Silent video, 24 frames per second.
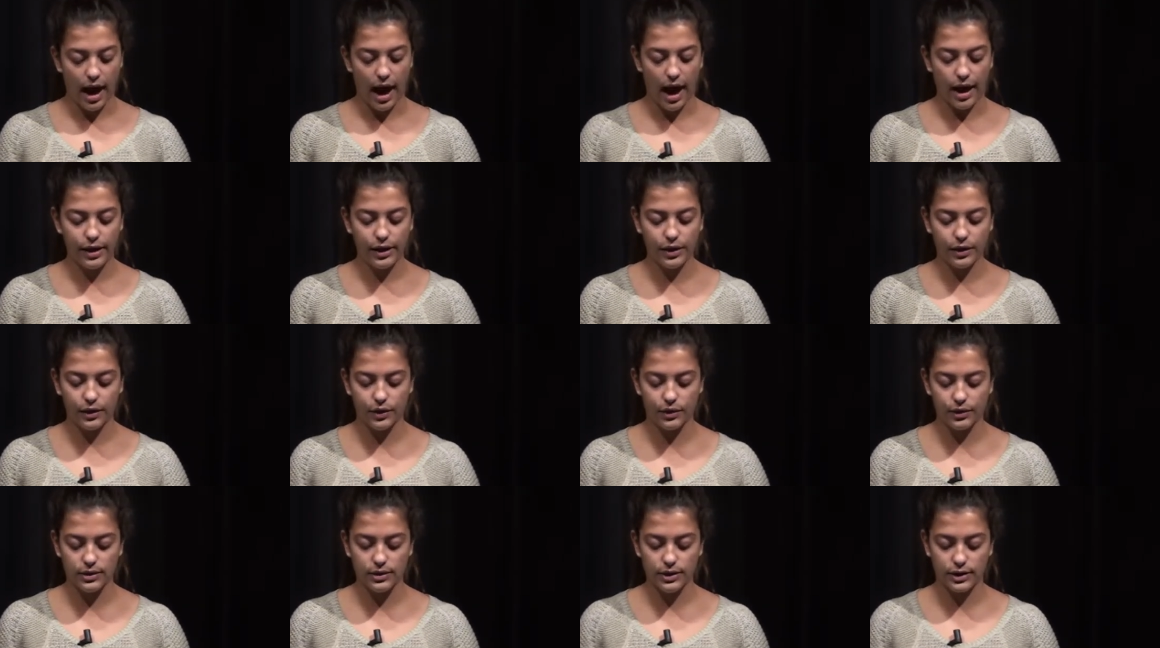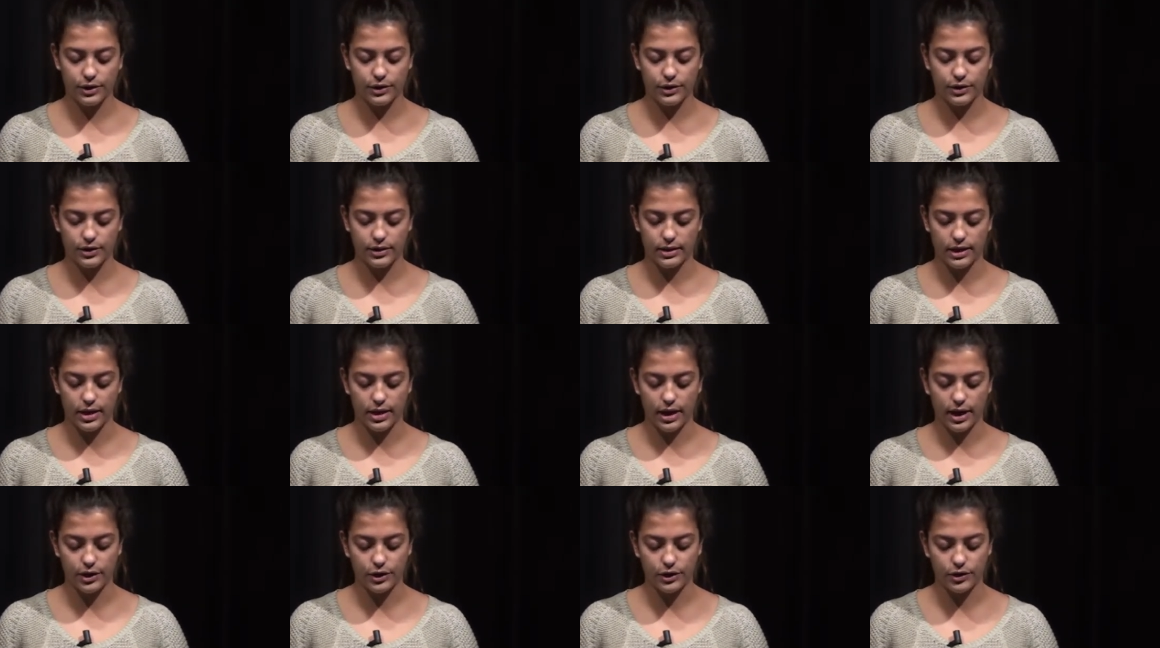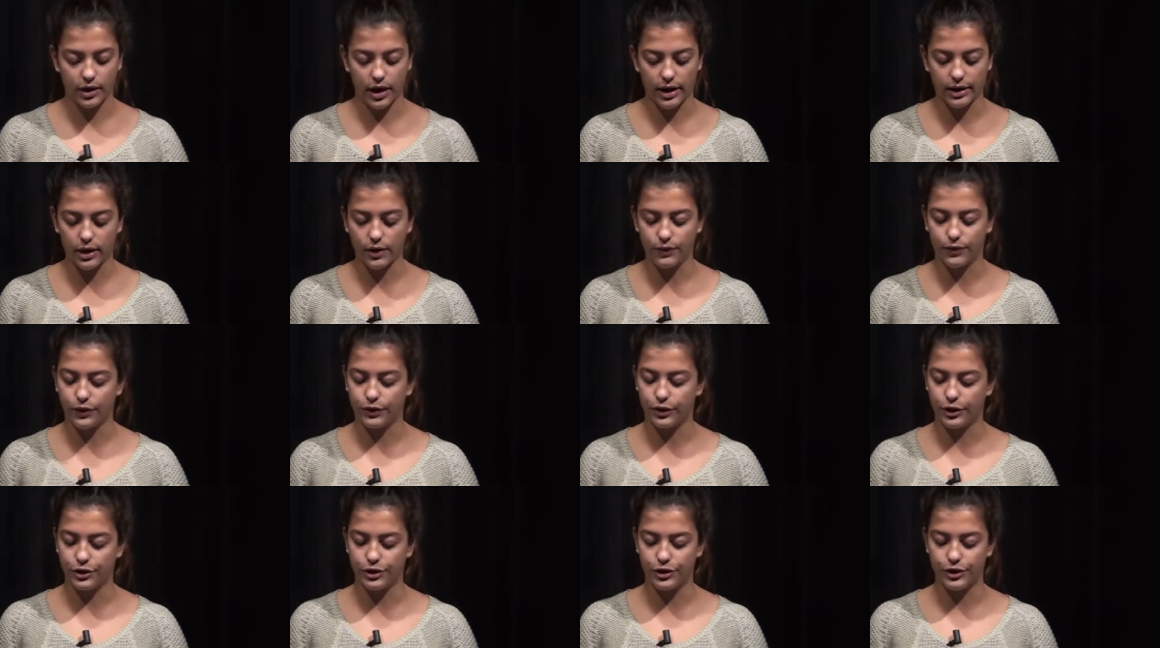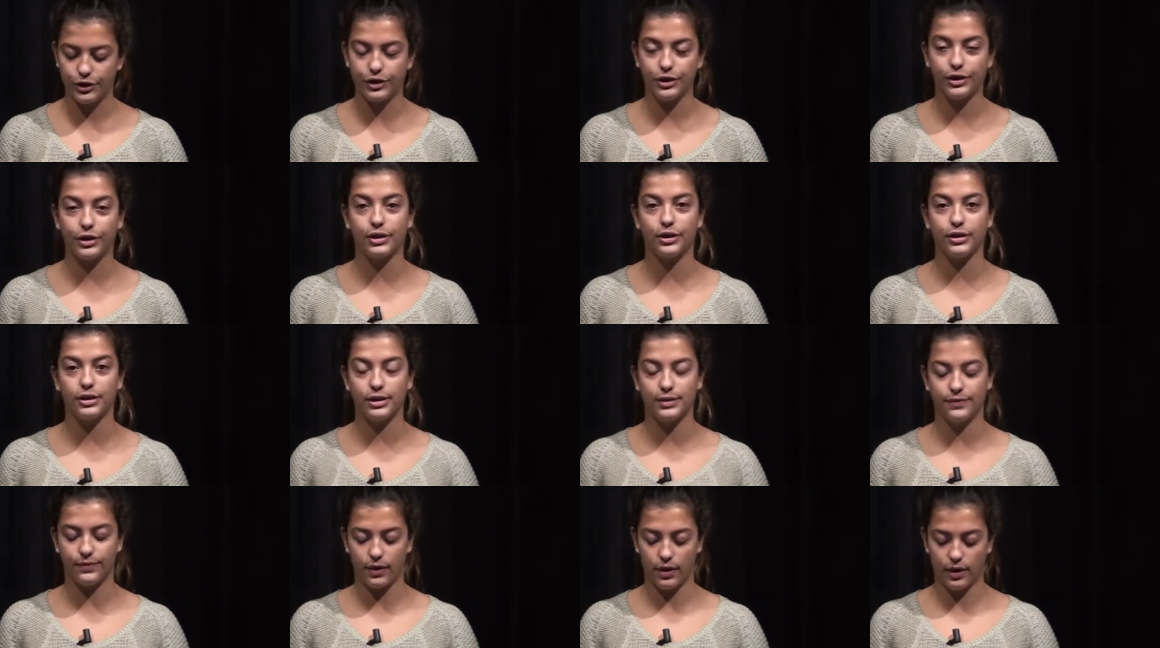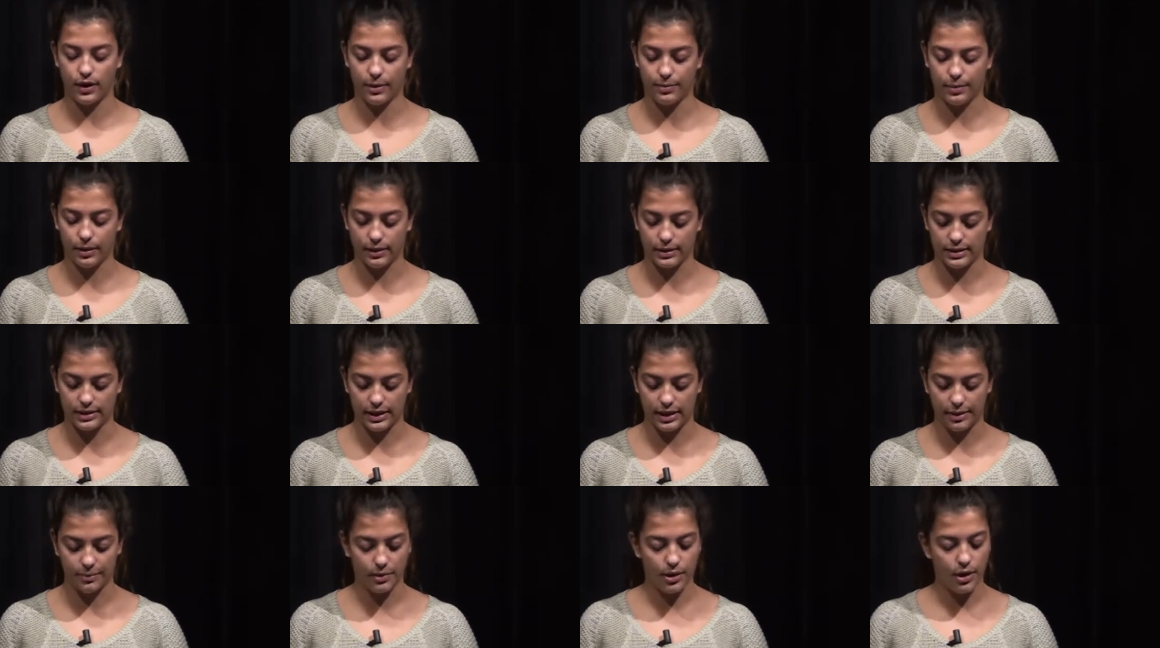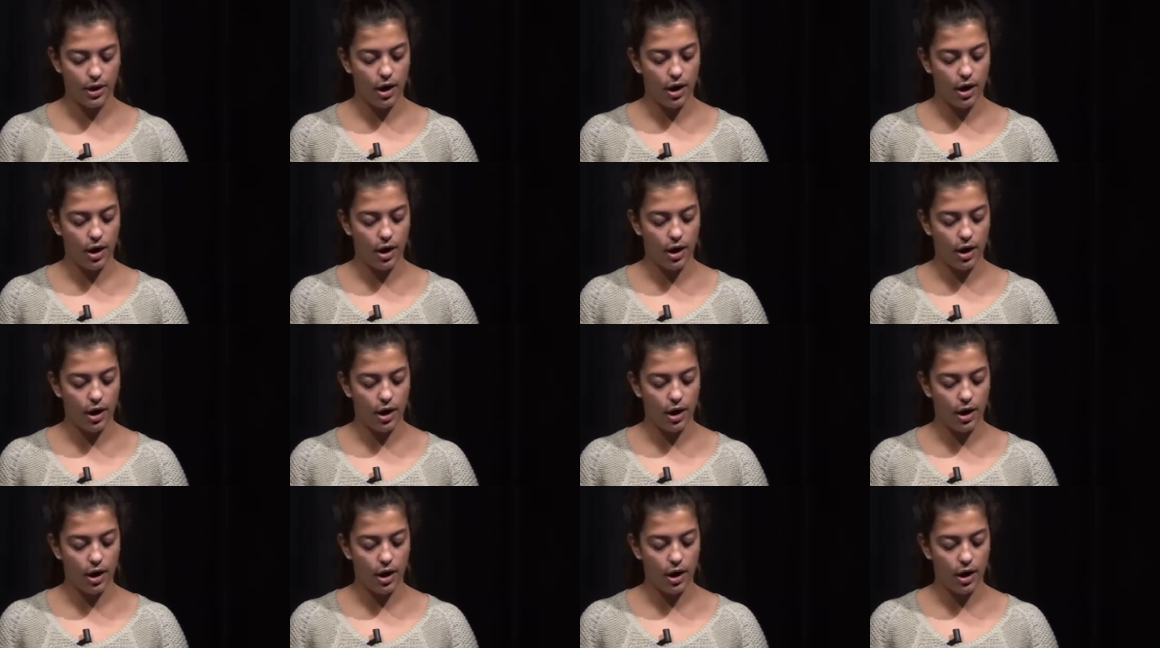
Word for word: Any girls interested in trying out for the junior girls volleyball team